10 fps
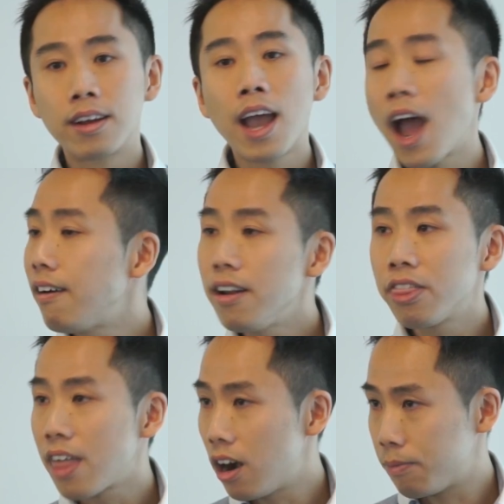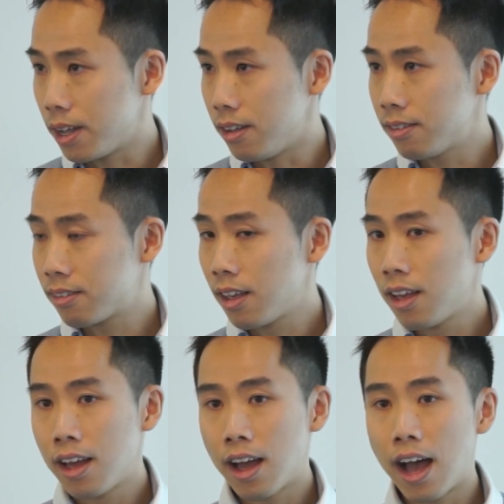current therapies
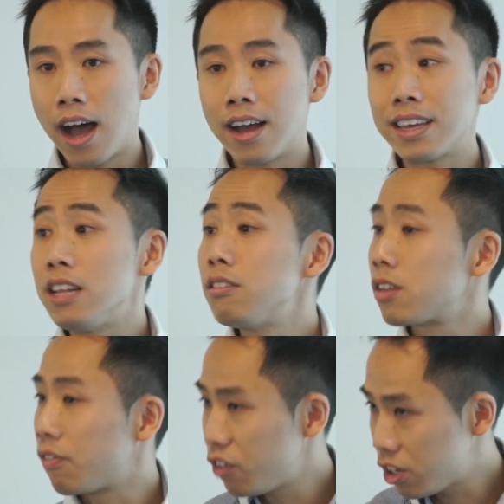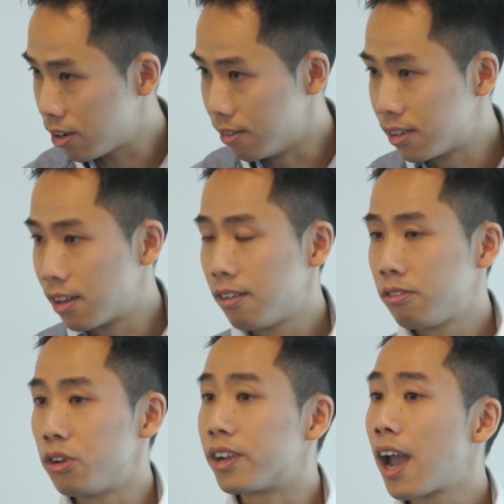are insufficient
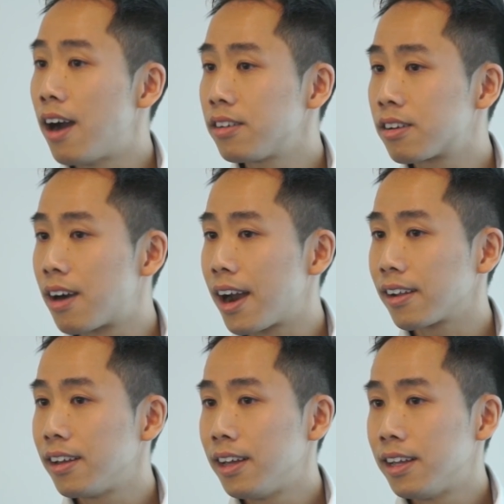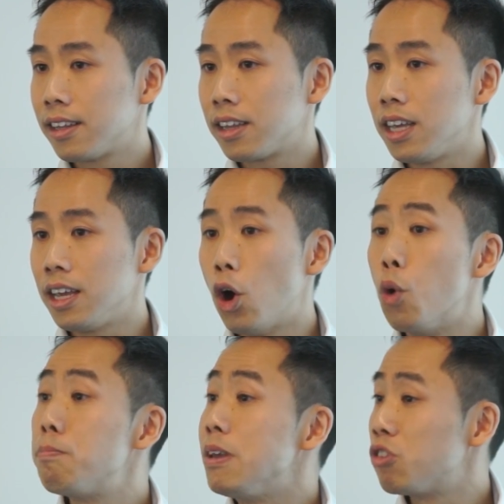to counteract the
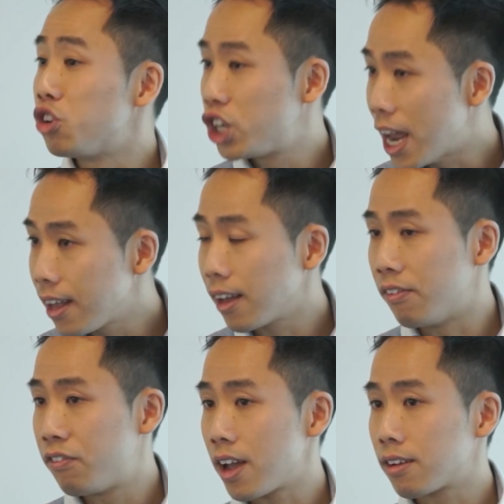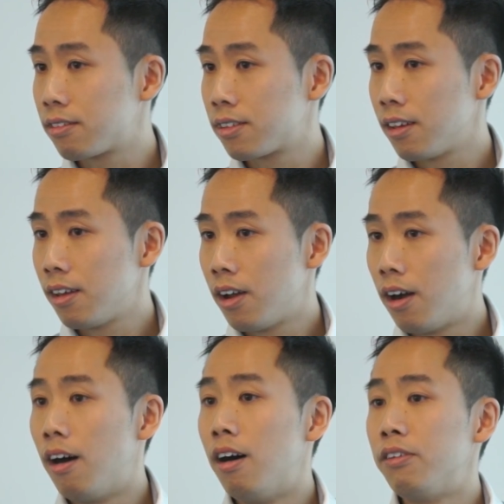obesogenic effects
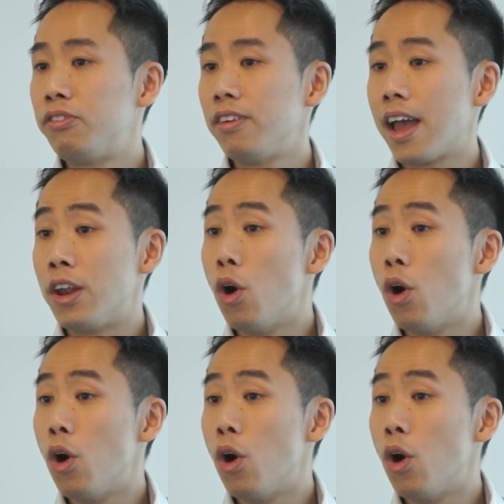of an